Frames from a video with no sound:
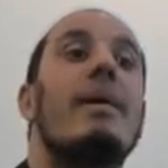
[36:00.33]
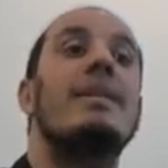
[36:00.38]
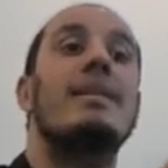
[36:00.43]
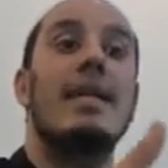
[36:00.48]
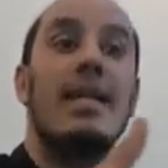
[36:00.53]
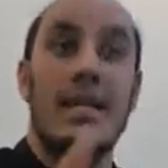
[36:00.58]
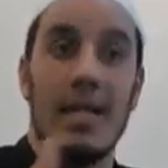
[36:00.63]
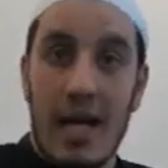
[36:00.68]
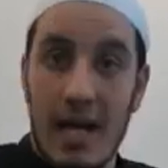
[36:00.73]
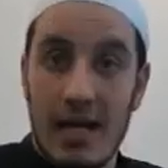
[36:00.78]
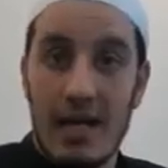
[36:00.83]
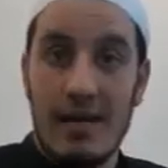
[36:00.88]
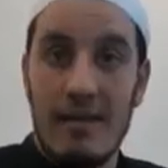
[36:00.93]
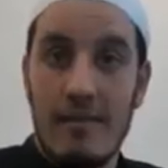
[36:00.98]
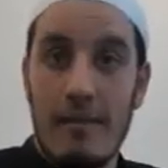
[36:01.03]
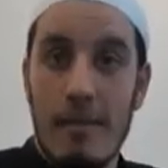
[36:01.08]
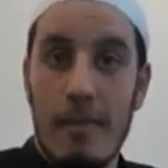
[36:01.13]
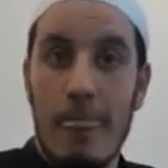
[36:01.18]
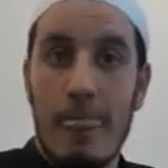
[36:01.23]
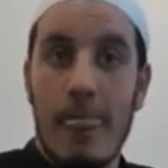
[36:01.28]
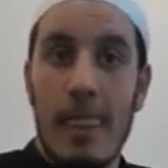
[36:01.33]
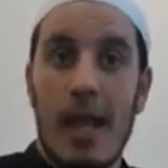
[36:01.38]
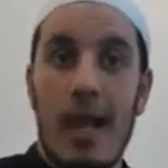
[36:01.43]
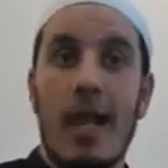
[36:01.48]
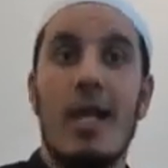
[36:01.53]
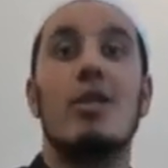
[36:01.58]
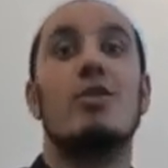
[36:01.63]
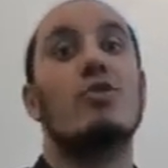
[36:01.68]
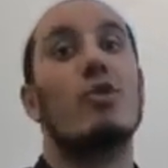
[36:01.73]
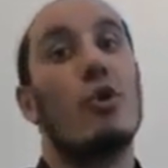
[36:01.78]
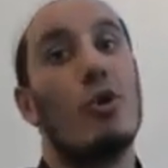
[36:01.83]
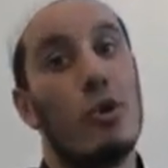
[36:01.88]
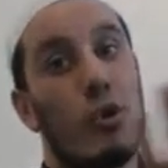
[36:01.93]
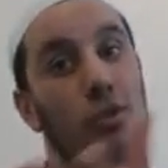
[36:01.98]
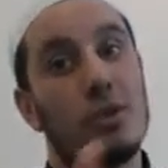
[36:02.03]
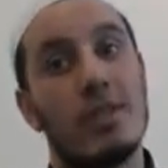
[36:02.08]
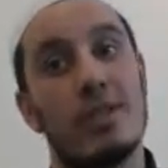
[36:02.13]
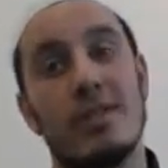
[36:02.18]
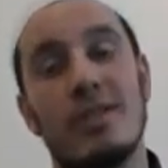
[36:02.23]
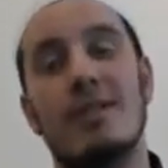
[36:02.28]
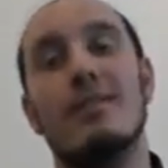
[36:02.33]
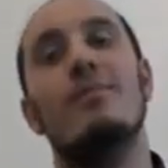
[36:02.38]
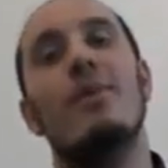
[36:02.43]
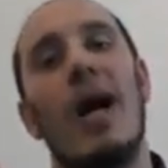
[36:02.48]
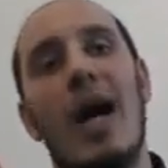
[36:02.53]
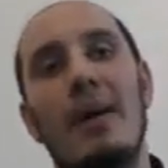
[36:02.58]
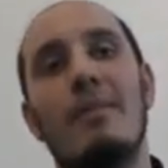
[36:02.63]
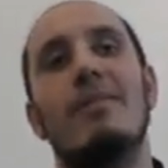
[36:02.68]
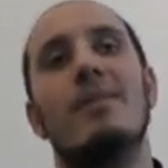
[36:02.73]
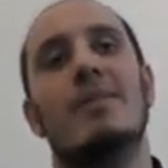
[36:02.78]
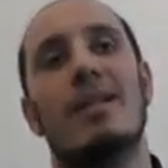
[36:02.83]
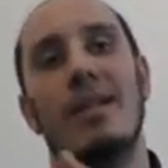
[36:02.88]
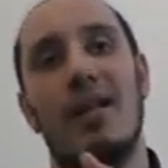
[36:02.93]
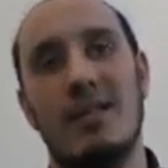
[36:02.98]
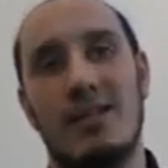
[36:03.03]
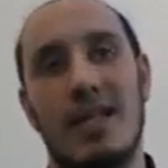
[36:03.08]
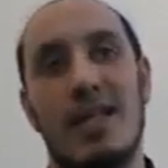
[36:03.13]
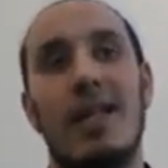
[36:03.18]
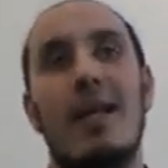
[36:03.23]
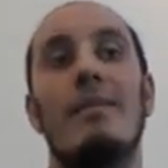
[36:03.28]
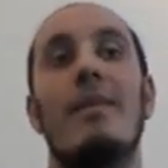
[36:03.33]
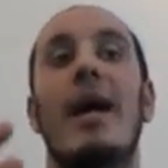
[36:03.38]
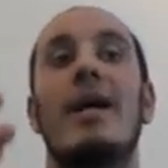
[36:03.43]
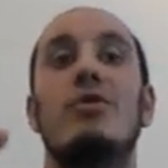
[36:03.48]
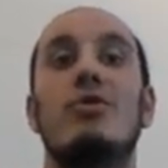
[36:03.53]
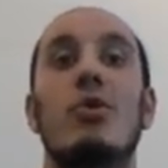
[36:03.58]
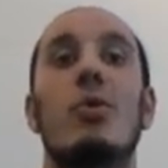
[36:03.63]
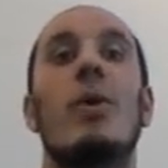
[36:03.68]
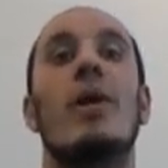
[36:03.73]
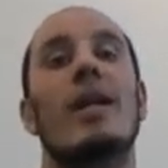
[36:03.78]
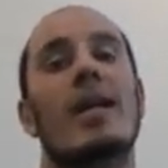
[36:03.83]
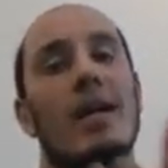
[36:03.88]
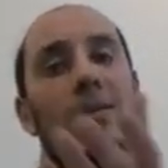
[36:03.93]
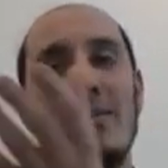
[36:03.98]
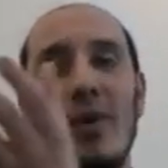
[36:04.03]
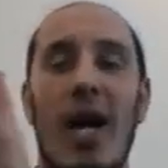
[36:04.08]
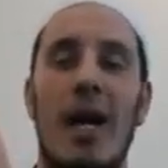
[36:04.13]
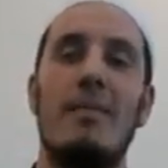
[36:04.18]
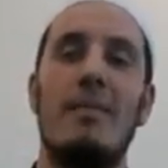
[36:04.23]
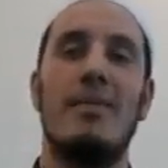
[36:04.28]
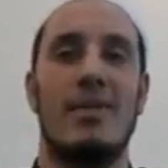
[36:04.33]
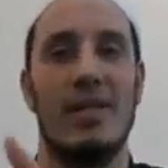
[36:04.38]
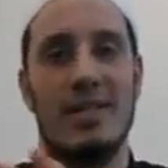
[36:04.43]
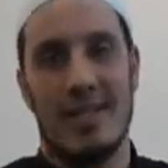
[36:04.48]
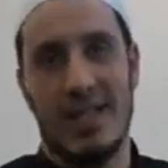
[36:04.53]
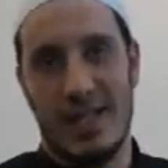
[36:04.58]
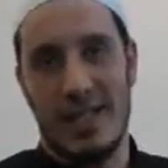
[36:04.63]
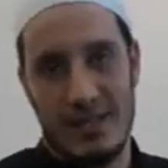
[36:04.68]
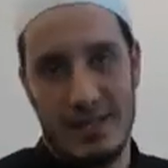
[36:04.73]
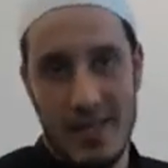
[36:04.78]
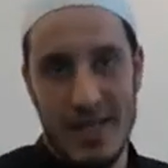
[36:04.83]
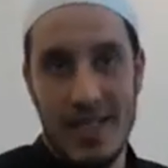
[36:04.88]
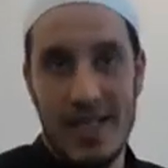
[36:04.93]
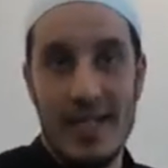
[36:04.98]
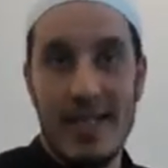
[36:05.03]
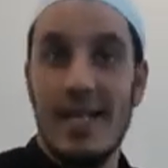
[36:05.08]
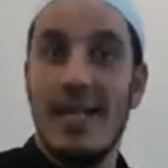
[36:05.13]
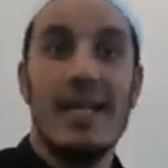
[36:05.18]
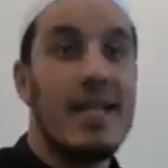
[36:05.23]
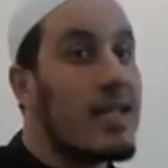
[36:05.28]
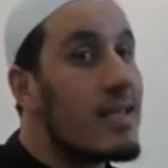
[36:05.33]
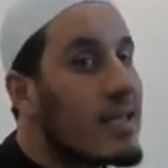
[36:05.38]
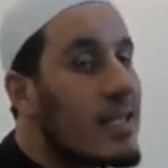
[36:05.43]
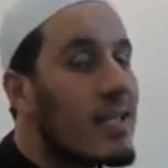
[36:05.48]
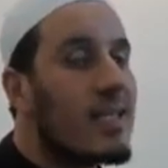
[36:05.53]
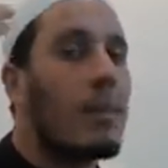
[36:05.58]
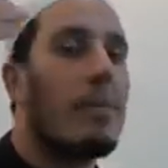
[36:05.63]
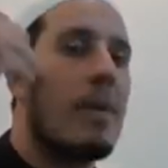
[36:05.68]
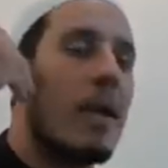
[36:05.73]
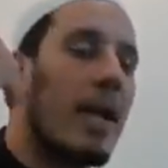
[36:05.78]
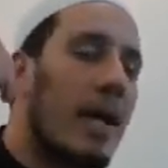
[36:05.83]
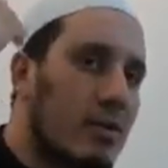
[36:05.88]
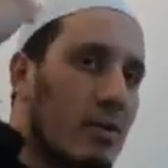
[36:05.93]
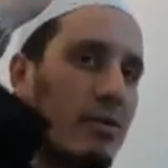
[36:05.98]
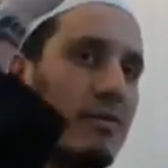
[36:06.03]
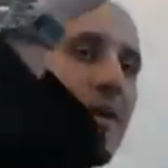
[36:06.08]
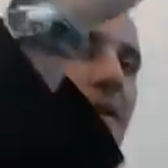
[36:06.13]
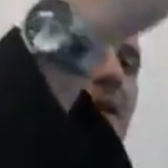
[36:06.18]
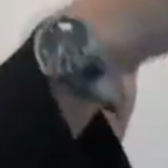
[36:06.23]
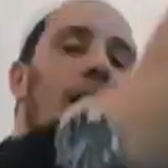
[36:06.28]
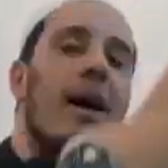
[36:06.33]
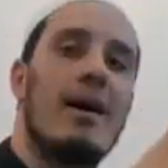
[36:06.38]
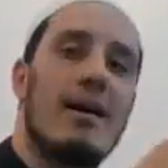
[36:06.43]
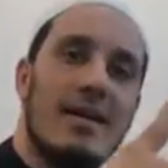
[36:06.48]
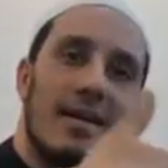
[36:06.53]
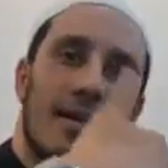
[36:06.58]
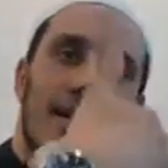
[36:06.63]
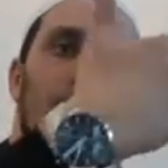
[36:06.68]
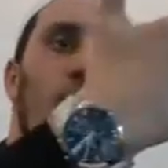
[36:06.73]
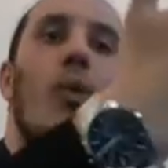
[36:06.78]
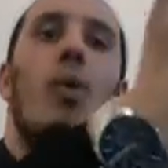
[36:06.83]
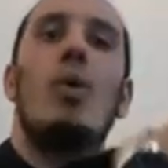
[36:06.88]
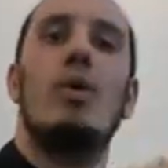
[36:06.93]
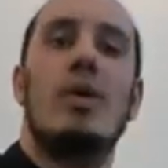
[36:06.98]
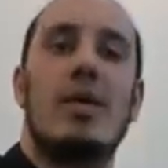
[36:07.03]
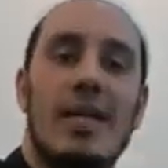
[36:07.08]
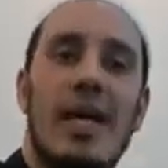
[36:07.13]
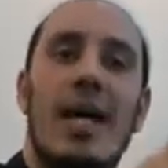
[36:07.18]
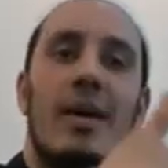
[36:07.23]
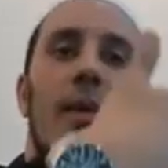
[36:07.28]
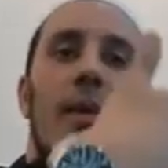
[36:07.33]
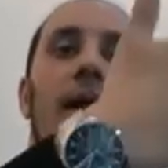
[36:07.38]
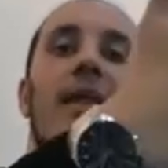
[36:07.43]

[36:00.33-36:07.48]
Medina to host Muhammad sallallahu alayhi wasallam and to welcome Muhammad sallallahu alayhi See the plans of Allah all the time.